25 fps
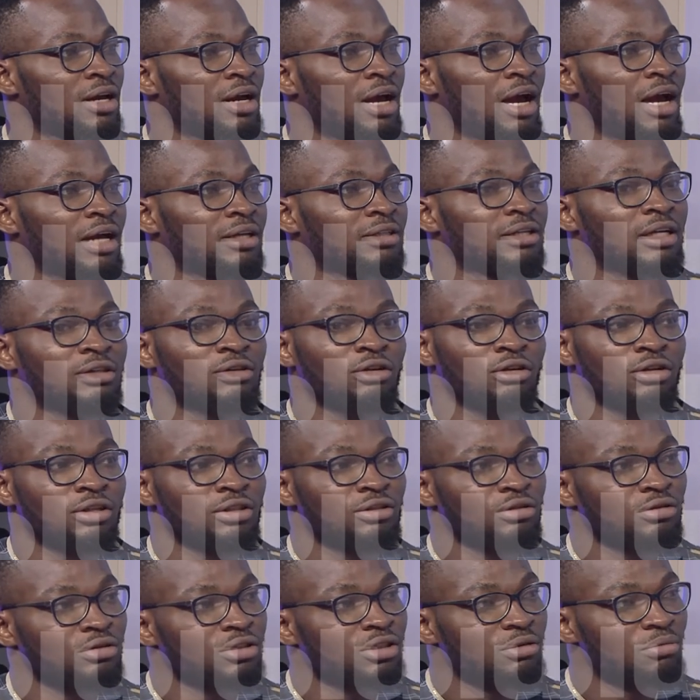As you're
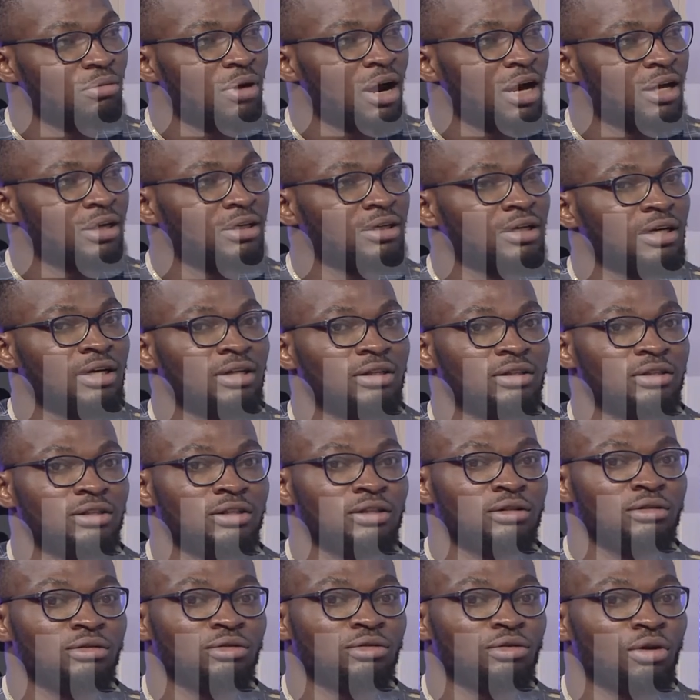talking to the man, you
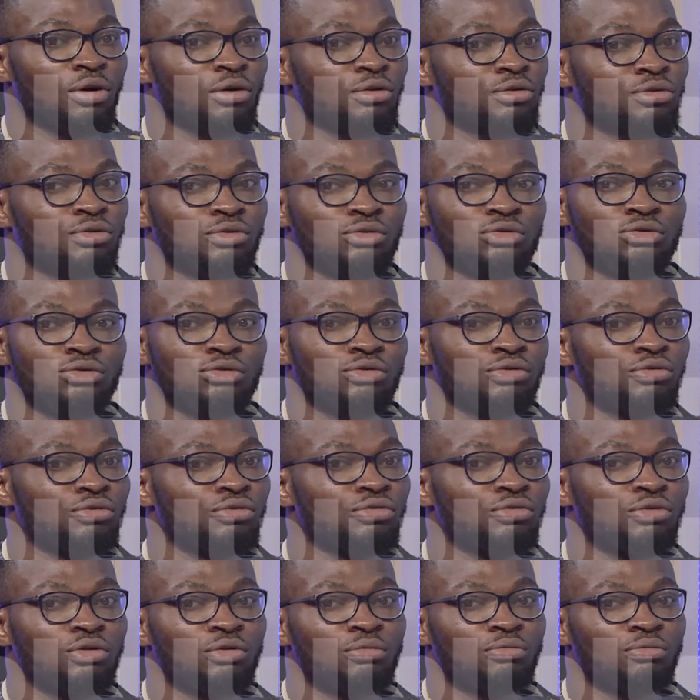need to talk to